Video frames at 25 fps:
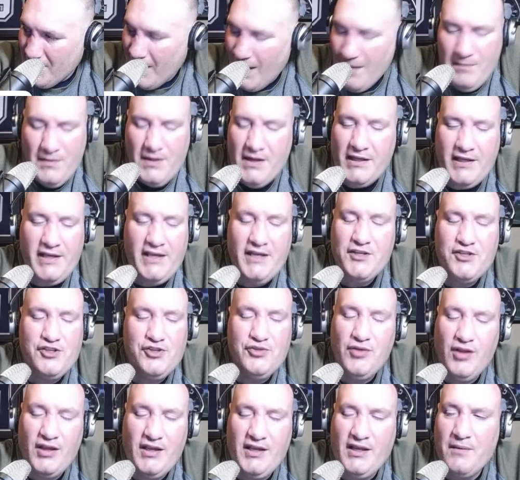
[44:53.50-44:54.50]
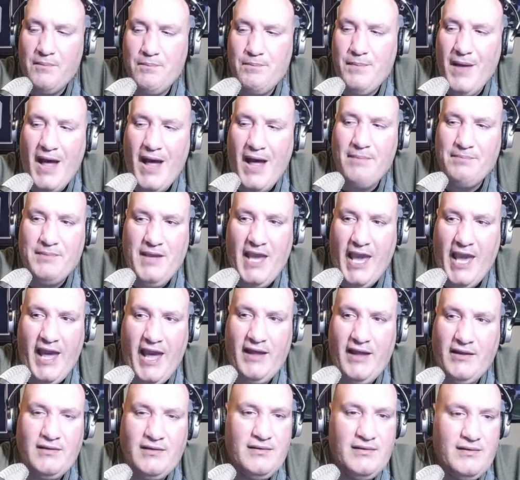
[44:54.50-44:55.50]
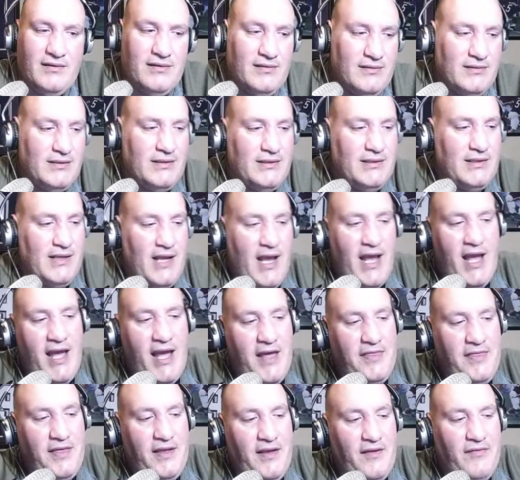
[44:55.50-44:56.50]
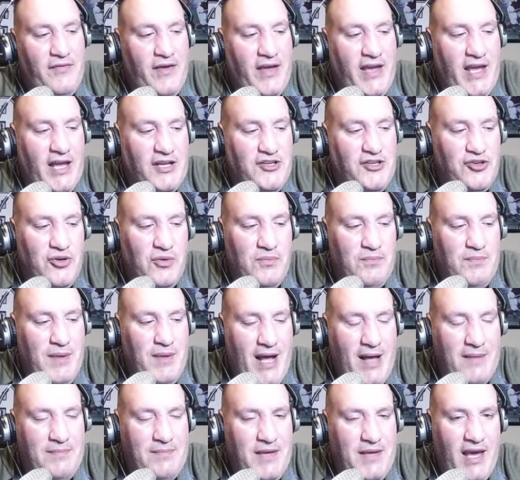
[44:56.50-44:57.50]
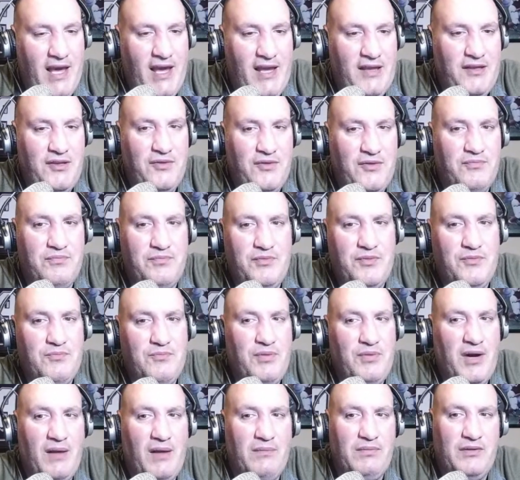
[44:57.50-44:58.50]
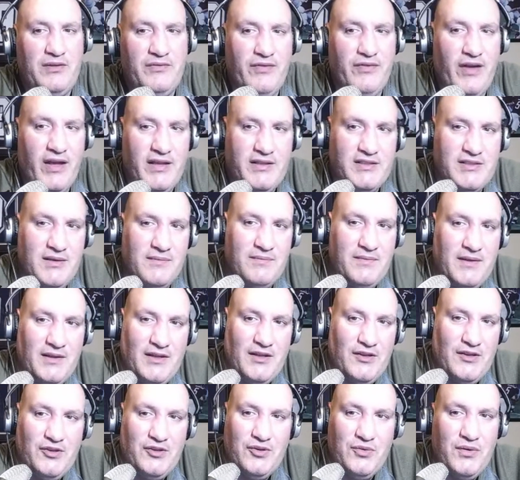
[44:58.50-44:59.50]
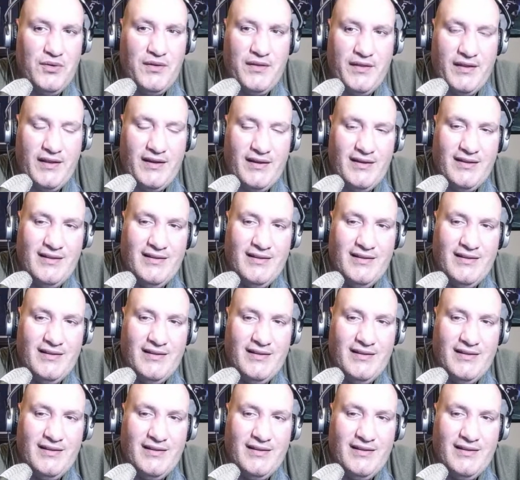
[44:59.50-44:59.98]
I'm gonna get you like a bobcat. I think if I got you a bobcat, you'd probably find something to do with it.